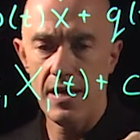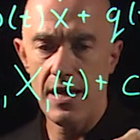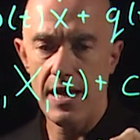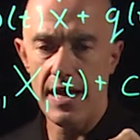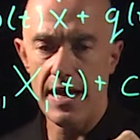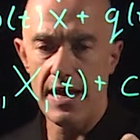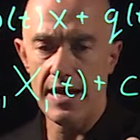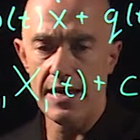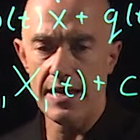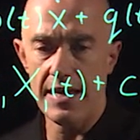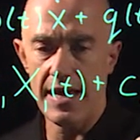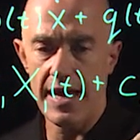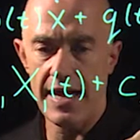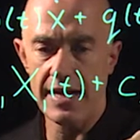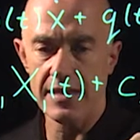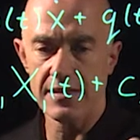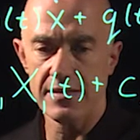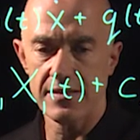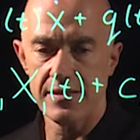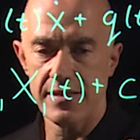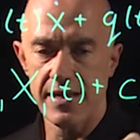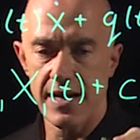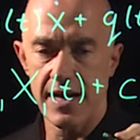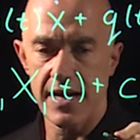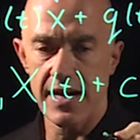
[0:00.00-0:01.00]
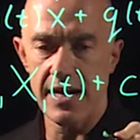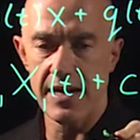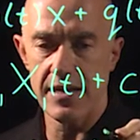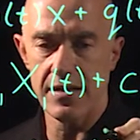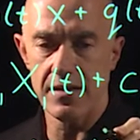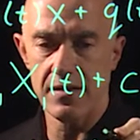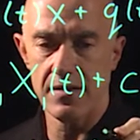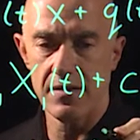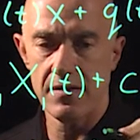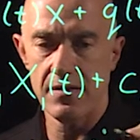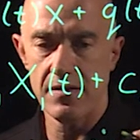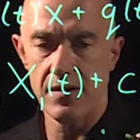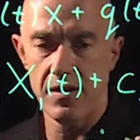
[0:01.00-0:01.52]
and x dot
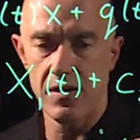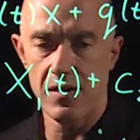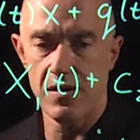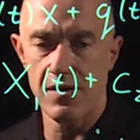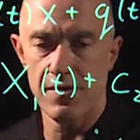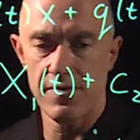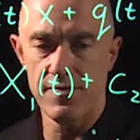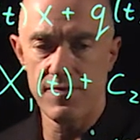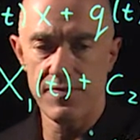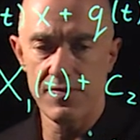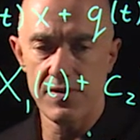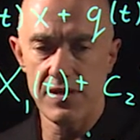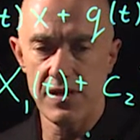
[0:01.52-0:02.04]
of